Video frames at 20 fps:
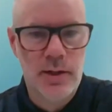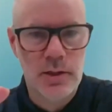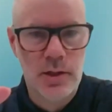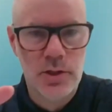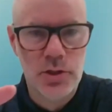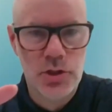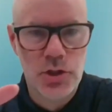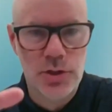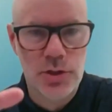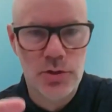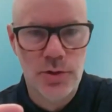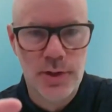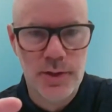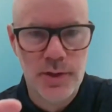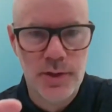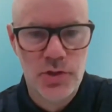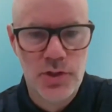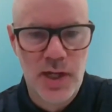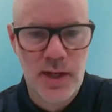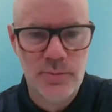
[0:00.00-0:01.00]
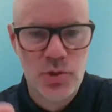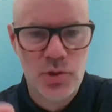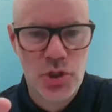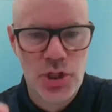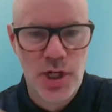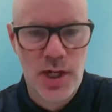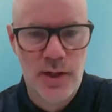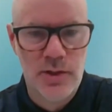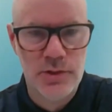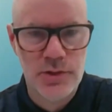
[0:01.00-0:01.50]
Are you doing the same
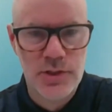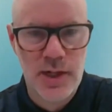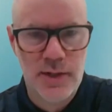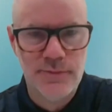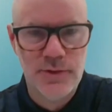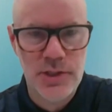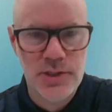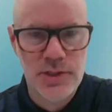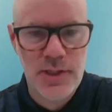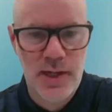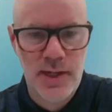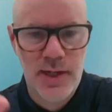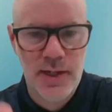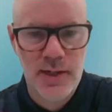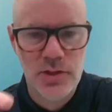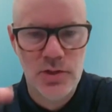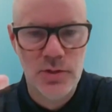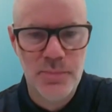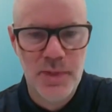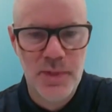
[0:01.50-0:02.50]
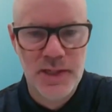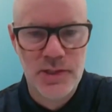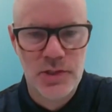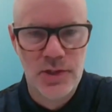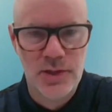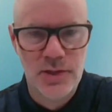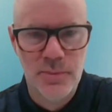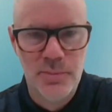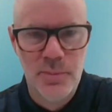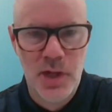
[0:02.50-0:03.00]
shells every day? You
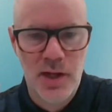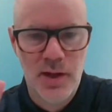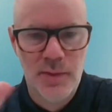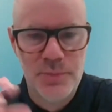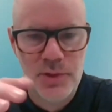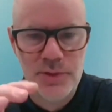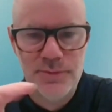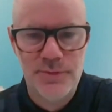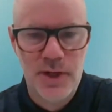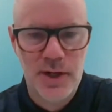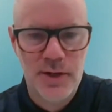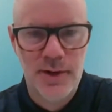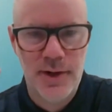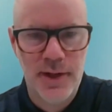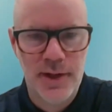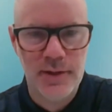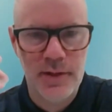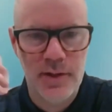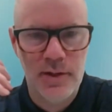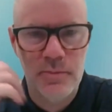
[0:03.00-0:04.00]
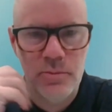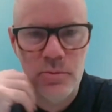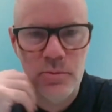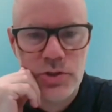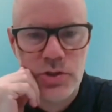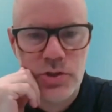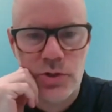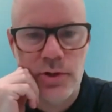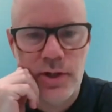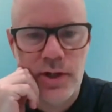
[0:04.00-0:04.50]
mixing them up? You varying them?
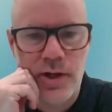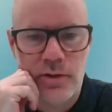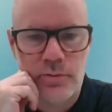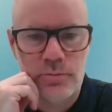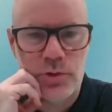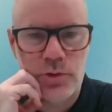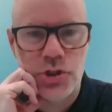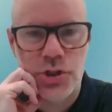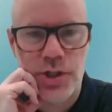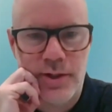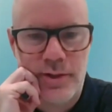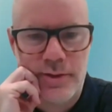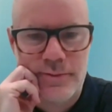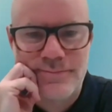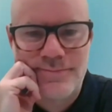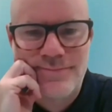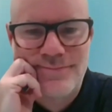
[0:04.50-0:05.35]
What's going on with shell?